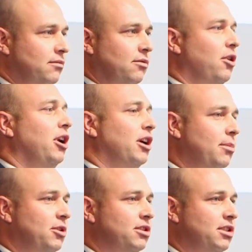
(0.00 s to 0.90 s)
throw out a
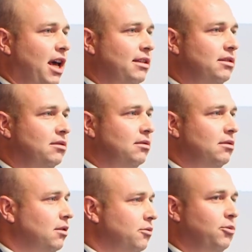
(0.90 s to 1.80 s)
couple of stats.
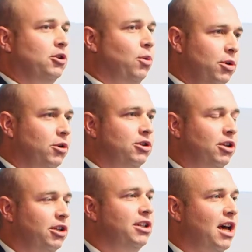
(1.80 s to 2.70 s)
Look, we got $21
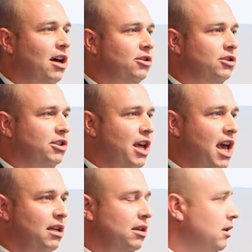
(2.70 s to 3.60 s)
trillion in debt.